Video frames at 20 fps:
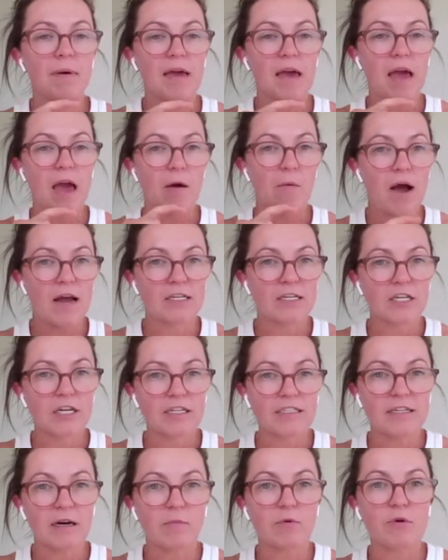
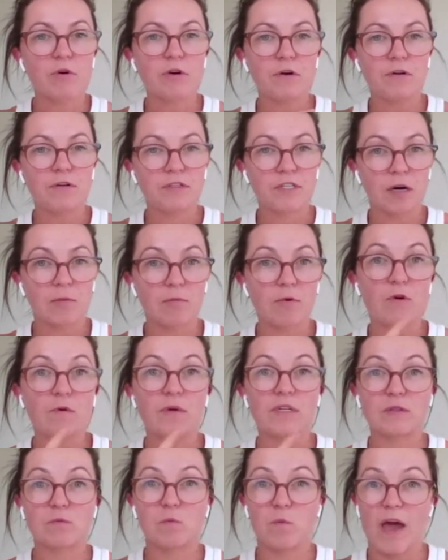PAYGW,
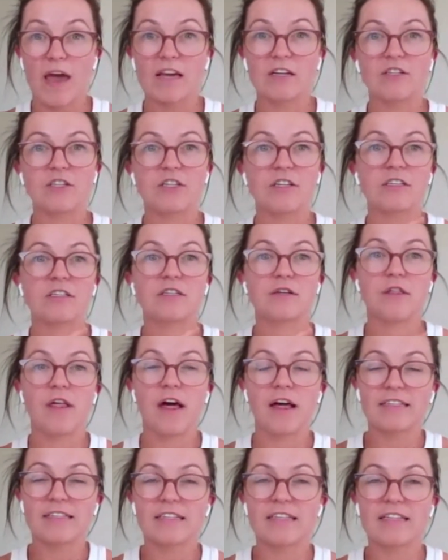W is wages, so
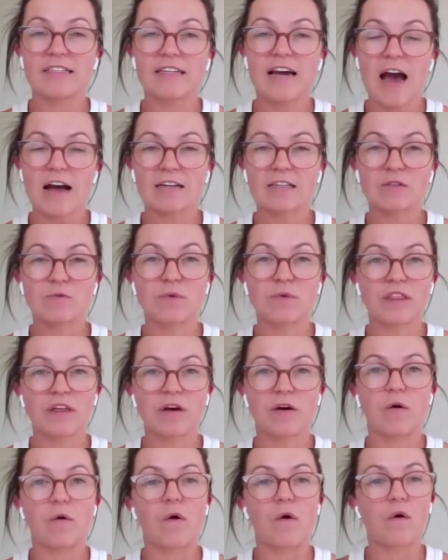that's the tax
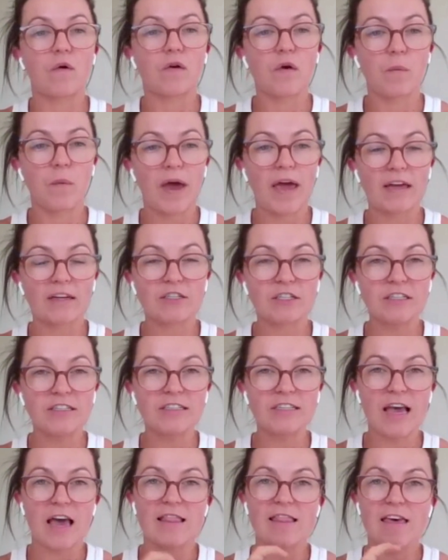withheld on your
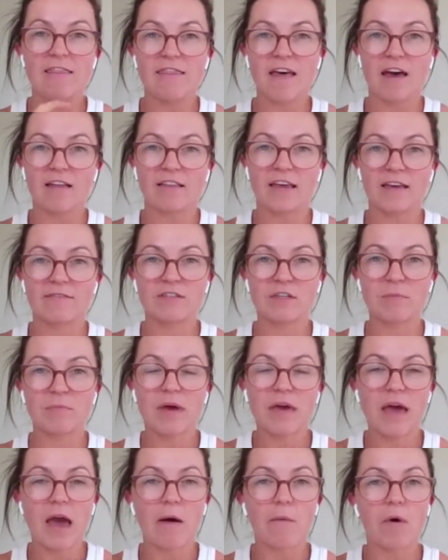wages, and then that leaves you
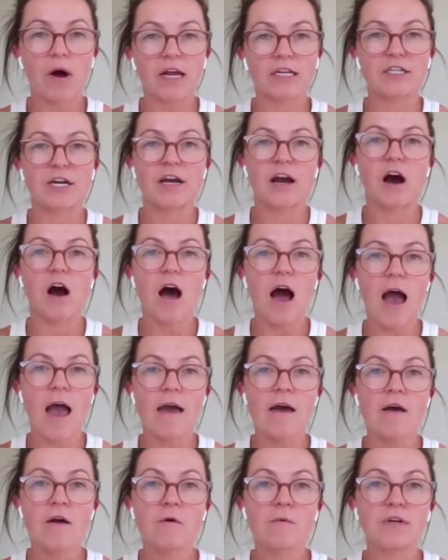PAYGI,
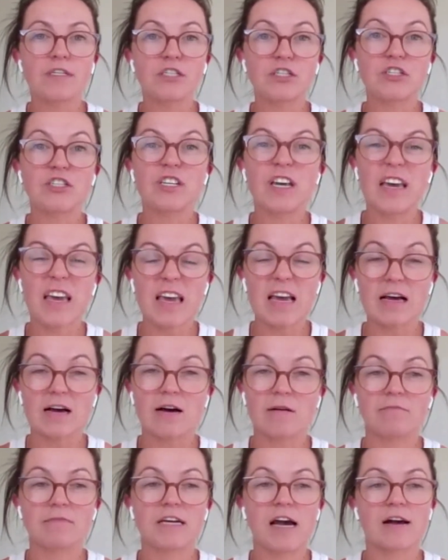which is your
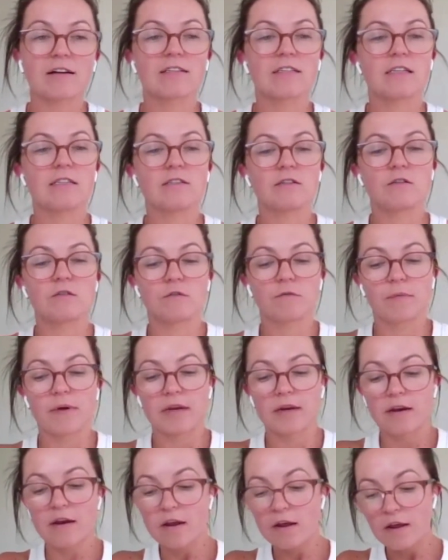income tax
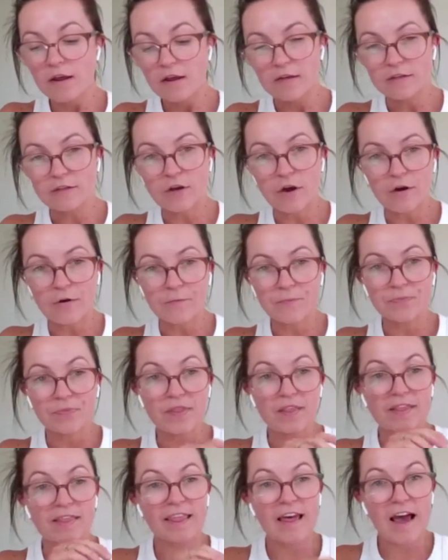installment. So
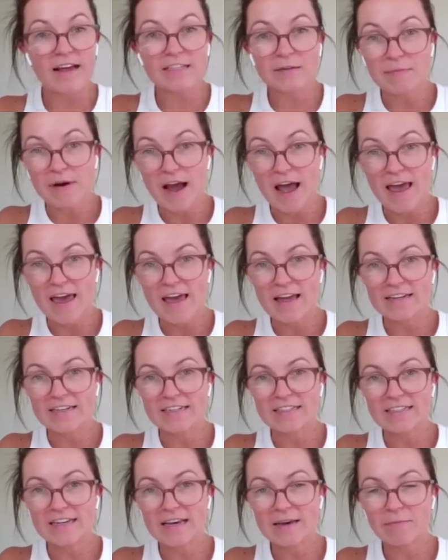that's my
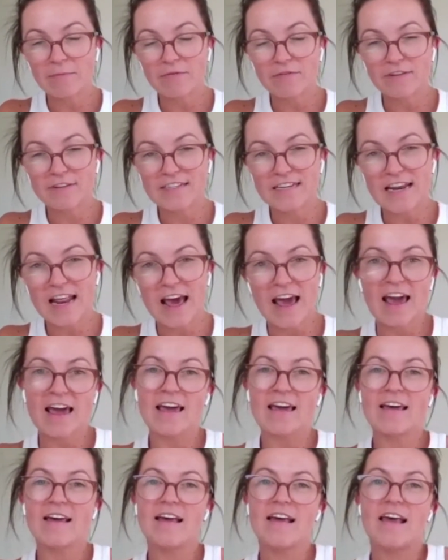handy tip for
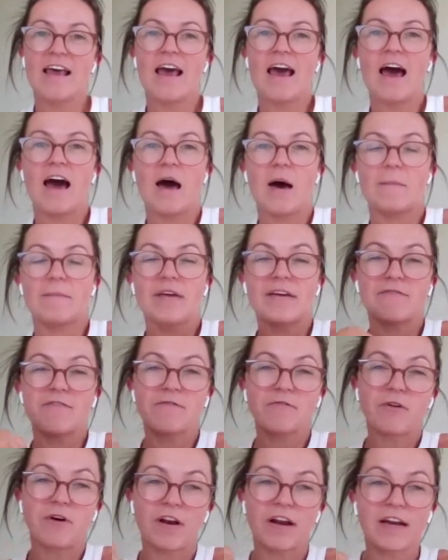today. If
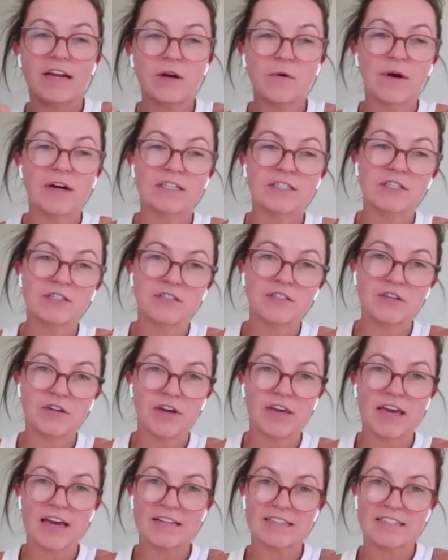you've got any questions or
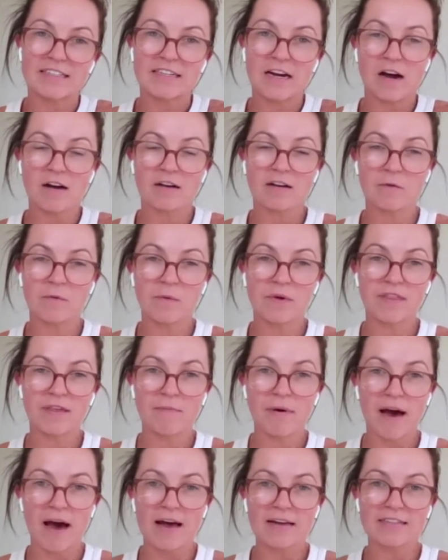you get stuck with
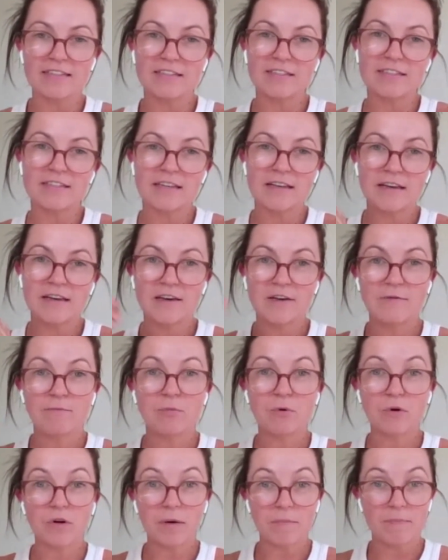your BAS,
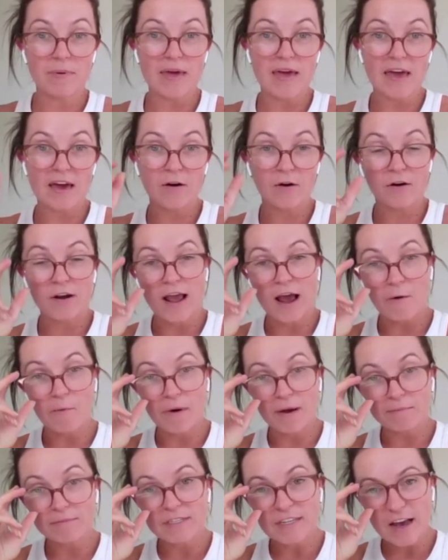book a beer on our
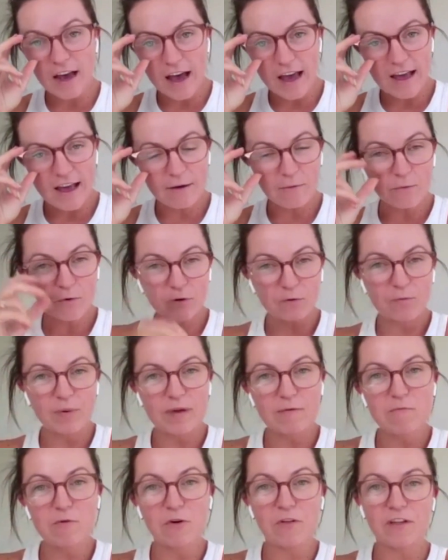website and we'd
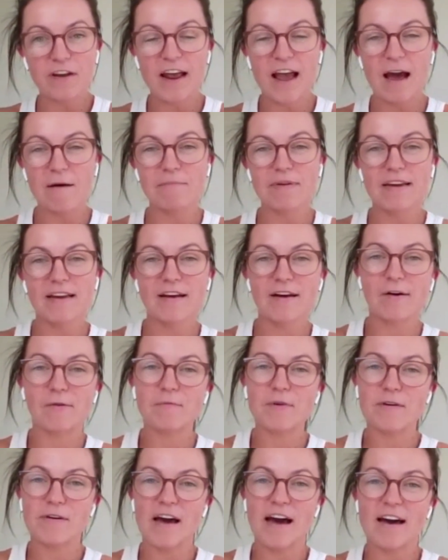be more than happy to
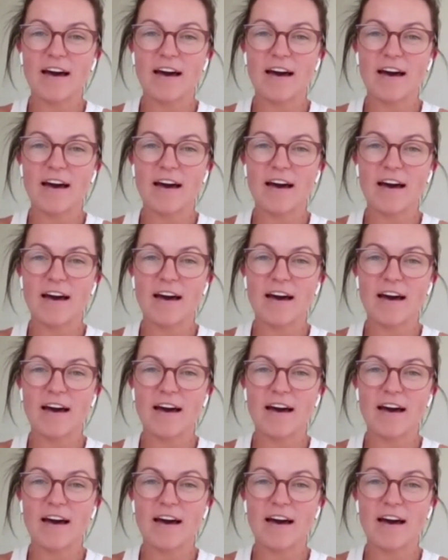help you